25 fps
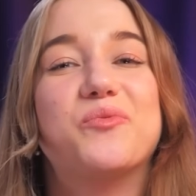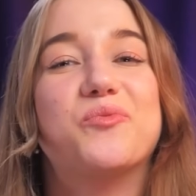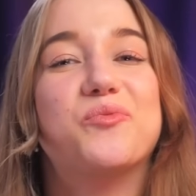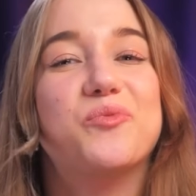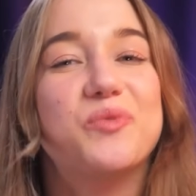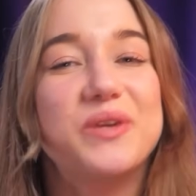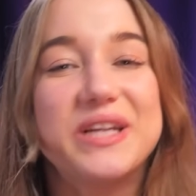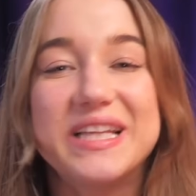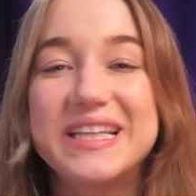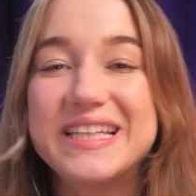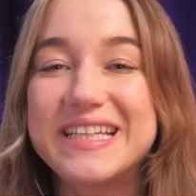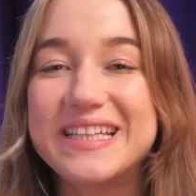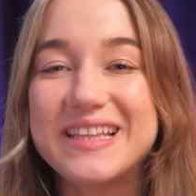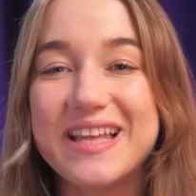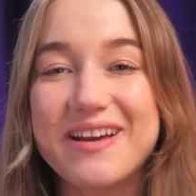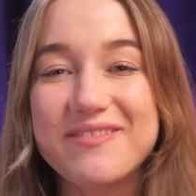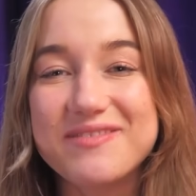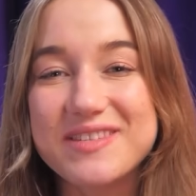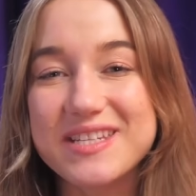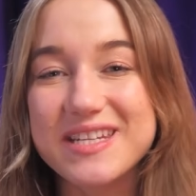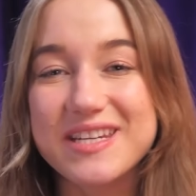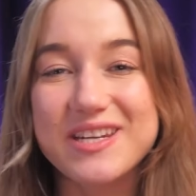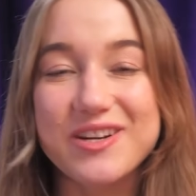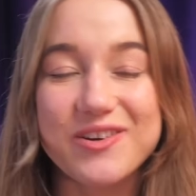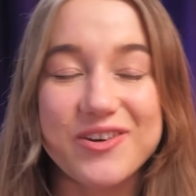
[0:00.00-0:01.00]
really love
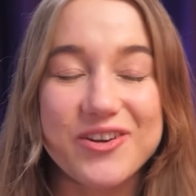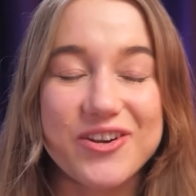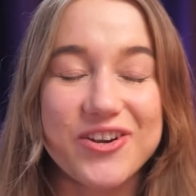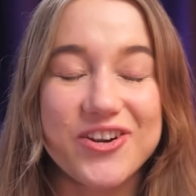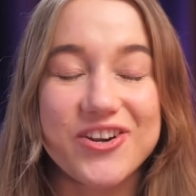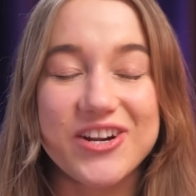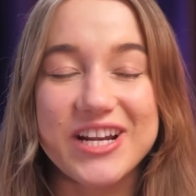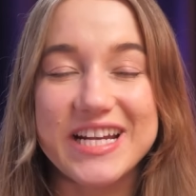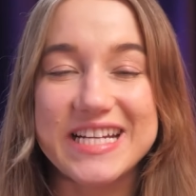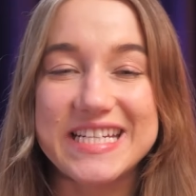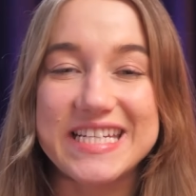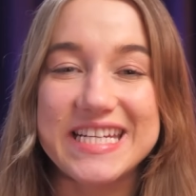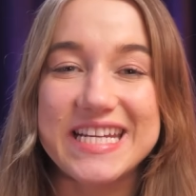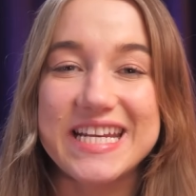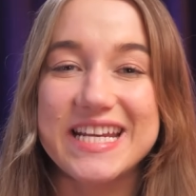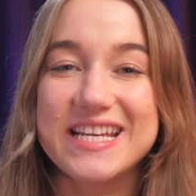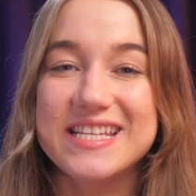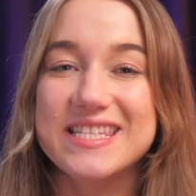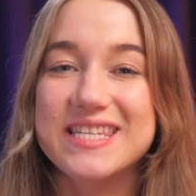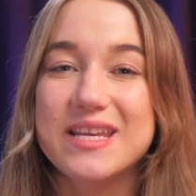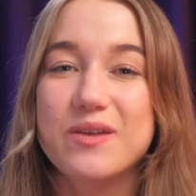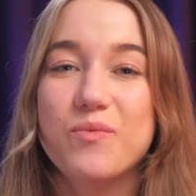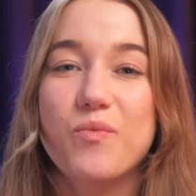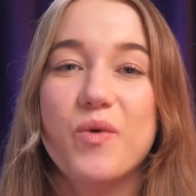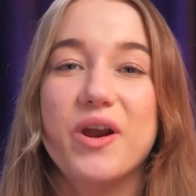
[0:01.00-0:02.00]
to hear your
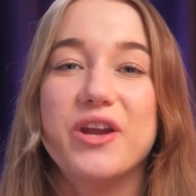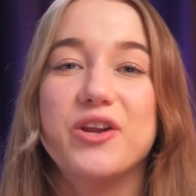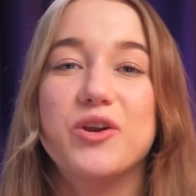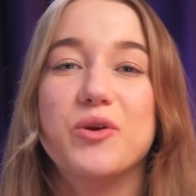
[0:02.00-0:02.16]
ideas and what